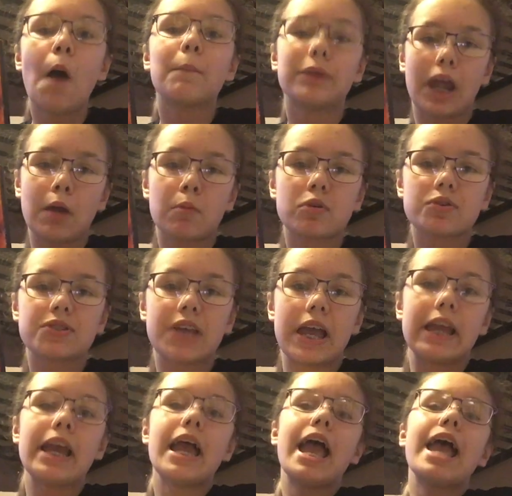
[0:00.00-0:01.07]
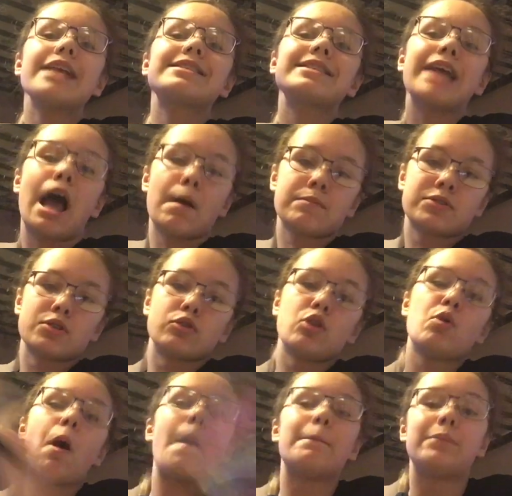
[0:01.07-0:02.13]
but I will say it's an
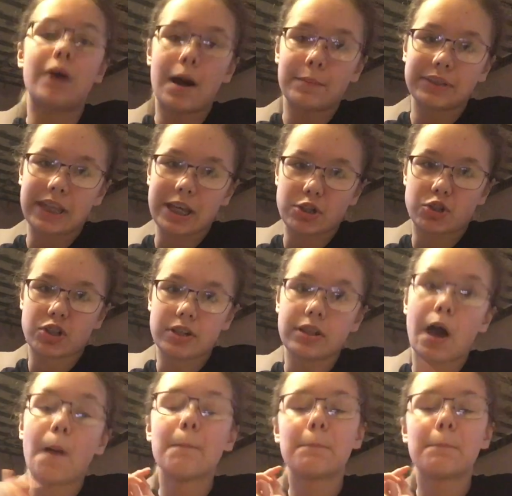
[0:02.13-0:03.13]
absolute abomination.